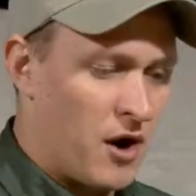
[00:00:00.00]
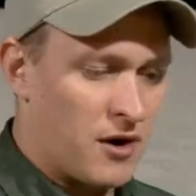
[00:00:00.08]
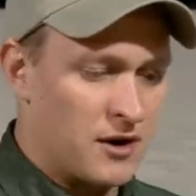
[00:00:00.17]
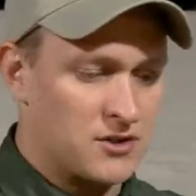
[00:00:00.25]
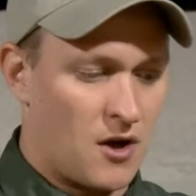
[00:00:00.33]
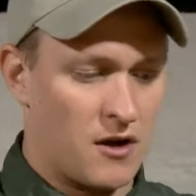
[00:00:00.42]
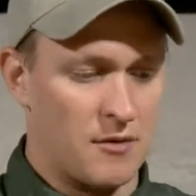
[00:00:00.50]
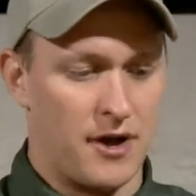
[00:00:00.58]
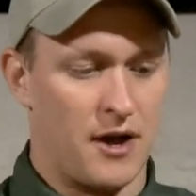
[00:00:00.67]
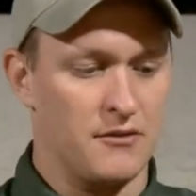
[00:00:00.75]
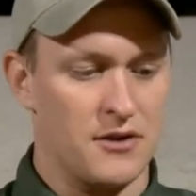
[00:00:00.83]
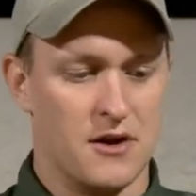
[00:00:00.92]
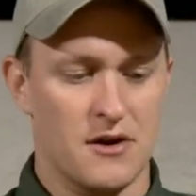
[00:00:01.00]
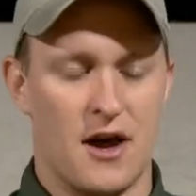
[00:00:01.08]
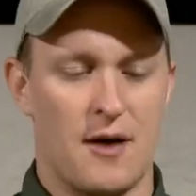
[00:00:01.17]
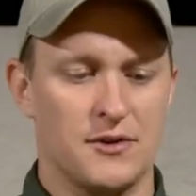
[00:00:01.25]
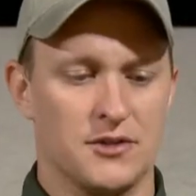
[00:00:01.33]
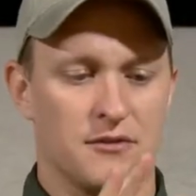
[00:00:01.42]
are going to talk about the
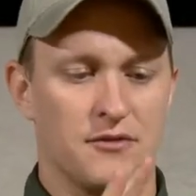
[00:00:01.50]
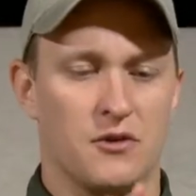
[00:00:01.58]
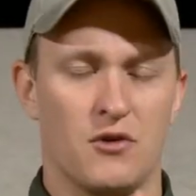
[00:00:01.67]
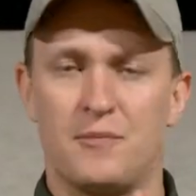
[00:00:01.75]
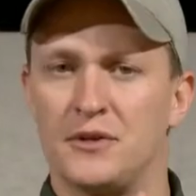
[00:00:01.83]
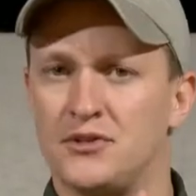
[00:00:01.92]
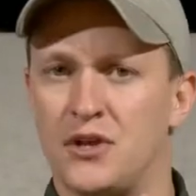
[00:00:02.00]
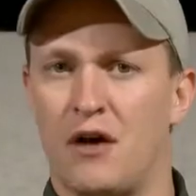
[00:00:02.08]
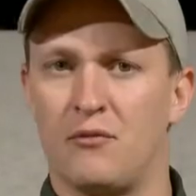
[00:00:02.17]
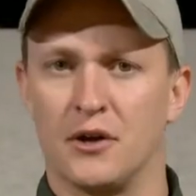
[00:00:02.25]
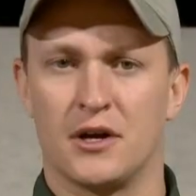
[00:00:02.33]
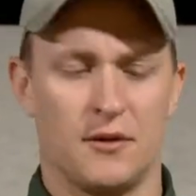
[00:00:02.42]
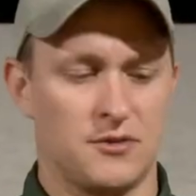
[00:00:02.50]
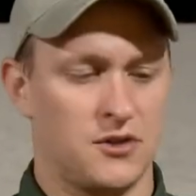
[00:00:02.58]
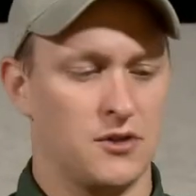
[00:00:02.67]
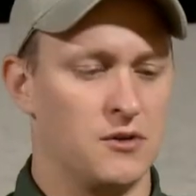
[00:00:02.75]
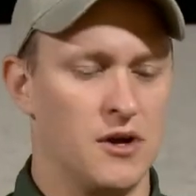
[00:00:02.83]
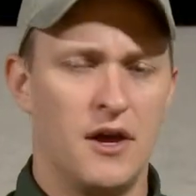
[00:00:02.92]
ergonomics of the grip itself when it comes
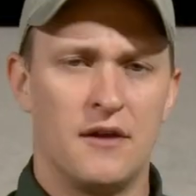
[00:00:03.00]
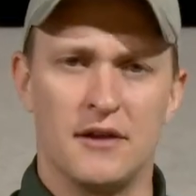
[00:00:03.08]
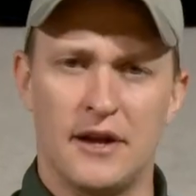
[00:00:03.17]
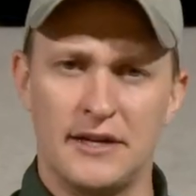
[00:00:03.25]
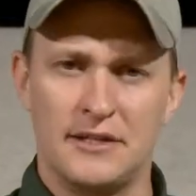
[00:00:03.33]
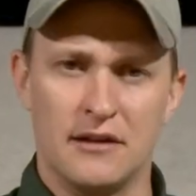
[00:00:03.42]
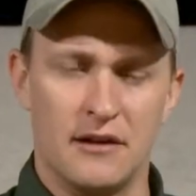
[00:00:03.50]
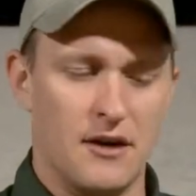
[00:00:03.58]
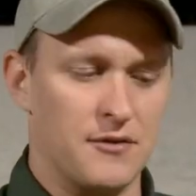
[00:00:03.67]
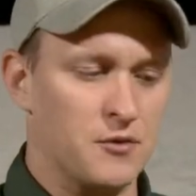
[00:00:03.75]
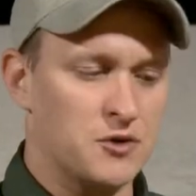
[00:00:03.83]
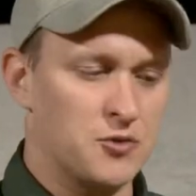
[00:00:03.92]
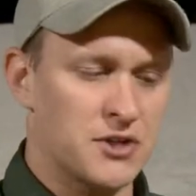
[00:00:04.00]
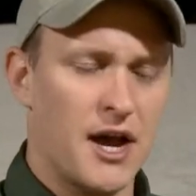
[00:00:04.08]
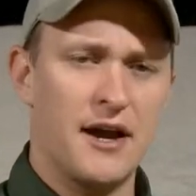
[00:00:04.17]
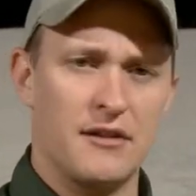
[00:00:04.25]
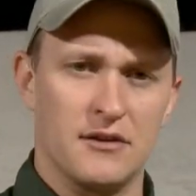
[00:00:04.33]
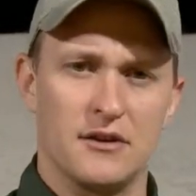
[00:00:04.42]
to the 1911, which was
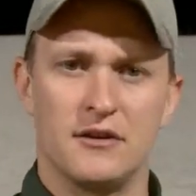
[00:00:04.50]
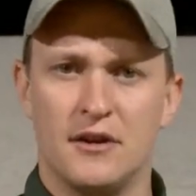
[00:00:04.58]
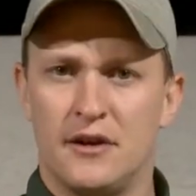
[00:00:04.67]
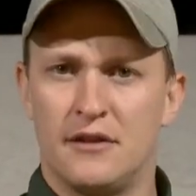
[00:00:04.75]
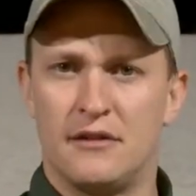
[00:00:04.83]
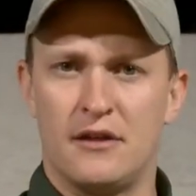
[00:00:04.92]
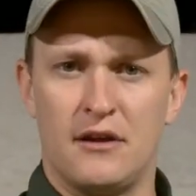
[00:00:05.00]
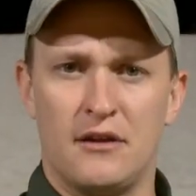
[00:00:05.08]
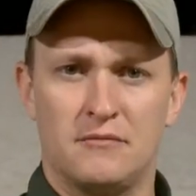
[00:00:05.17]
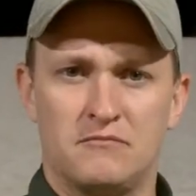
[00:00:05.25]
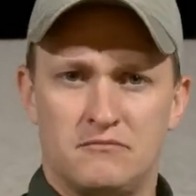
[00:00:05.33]
kind of the